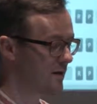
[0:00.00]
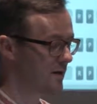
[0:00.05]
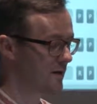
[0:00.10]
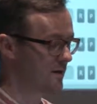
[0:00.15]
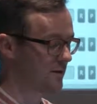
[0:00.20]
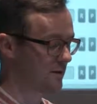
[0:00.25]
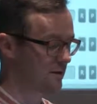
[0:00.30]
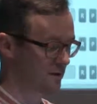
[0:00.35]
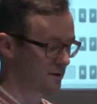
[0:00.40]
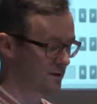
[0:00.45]

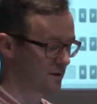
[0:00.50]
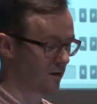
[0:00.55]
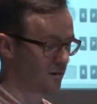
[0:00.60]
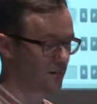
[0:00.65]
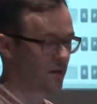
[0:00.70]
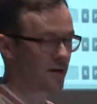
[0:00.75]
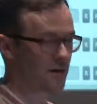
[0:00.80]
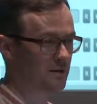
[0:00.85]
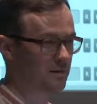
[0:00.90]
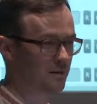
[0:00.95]
The
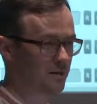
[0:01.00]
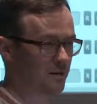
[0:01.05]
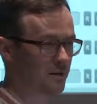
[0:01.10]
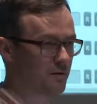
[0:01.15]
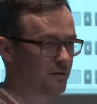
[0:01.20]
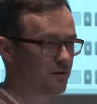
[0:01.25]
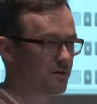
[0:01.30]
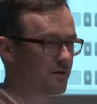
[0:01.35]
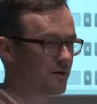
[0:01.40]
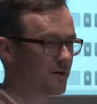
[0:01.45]
software has been
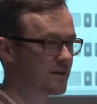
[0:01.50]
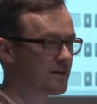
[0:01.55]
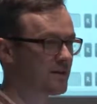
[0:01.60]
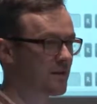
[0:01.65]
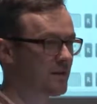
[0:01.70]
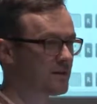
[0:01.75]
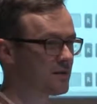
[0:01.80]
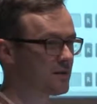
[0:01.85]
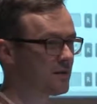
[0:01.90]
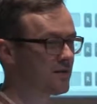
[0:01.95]
used
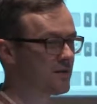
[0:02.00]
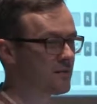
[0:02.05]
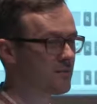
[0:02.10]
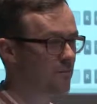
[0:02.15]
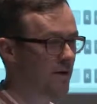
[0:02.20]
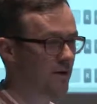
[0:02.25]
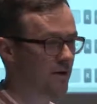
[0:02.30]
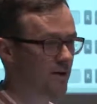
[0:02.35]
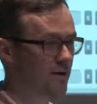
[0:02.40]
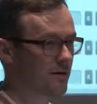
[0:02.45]
extensively
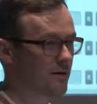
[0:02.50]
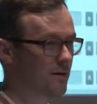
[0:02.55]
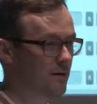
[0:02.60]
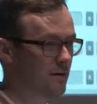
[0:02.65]
by